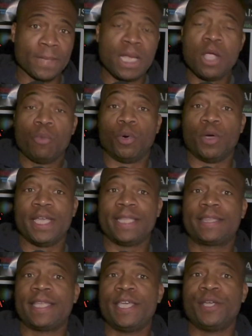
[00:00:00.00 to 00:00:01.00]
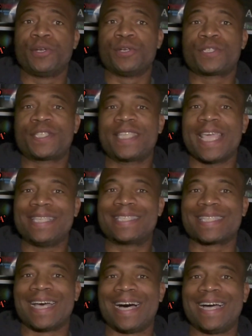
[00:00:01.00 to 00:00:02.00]
Will hit theaters
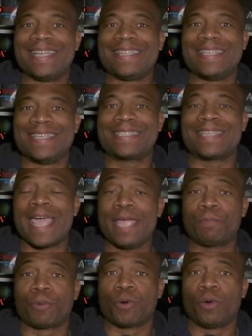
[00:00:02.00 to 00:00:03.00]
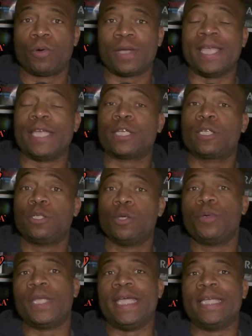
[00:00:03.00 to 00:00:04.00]
stateside this April,
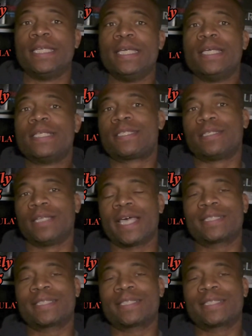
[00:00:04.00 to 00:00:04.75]
including select